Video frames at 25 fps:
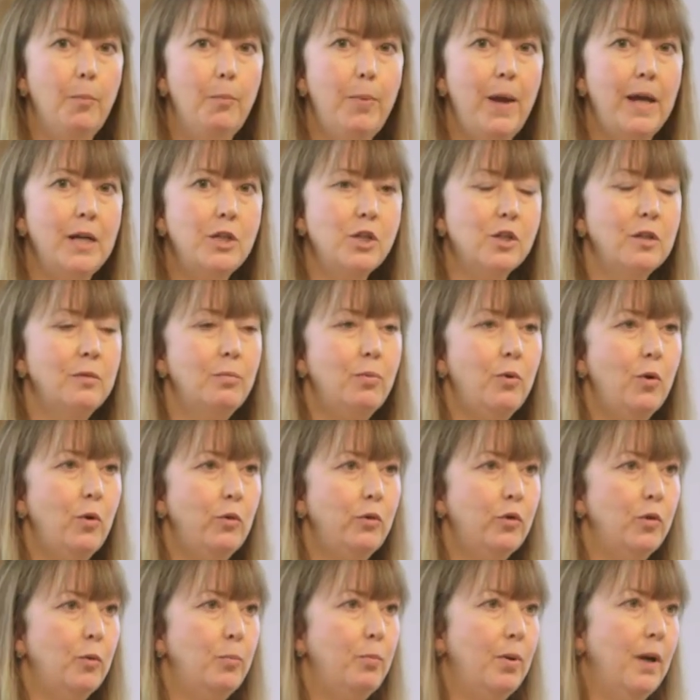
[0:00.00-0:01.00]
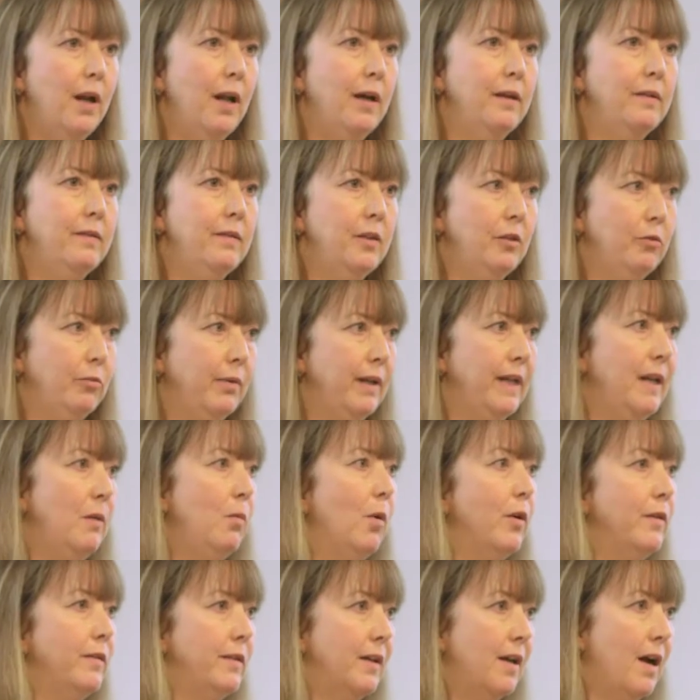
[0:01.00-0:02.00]
Patient Portal Plus, so really
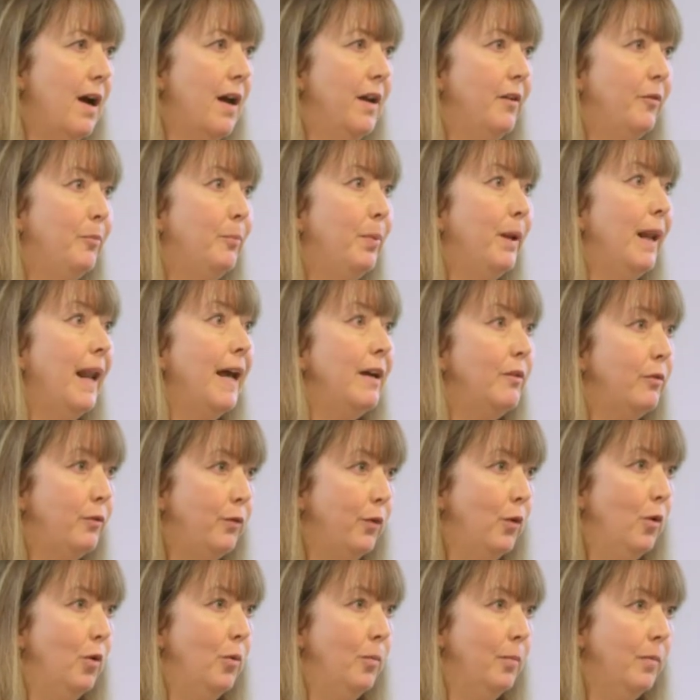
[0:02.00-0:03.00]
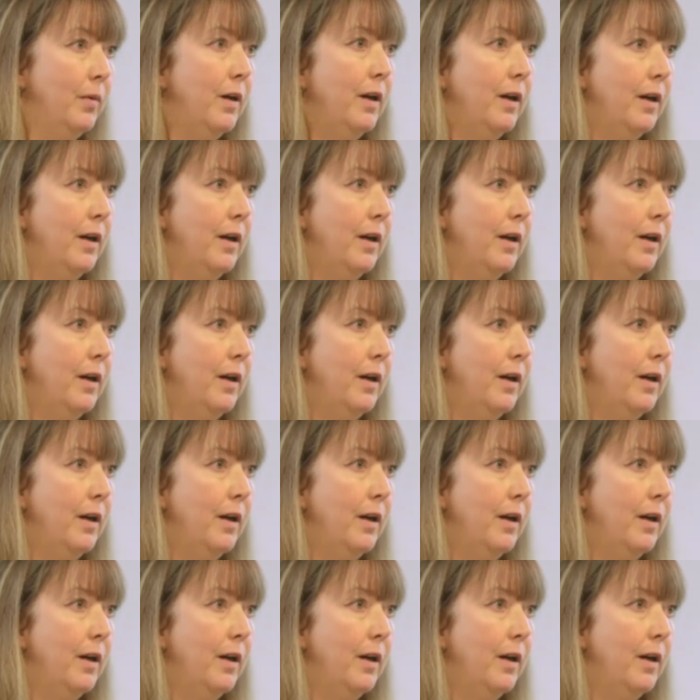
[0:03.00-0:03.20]
what's the kind of platform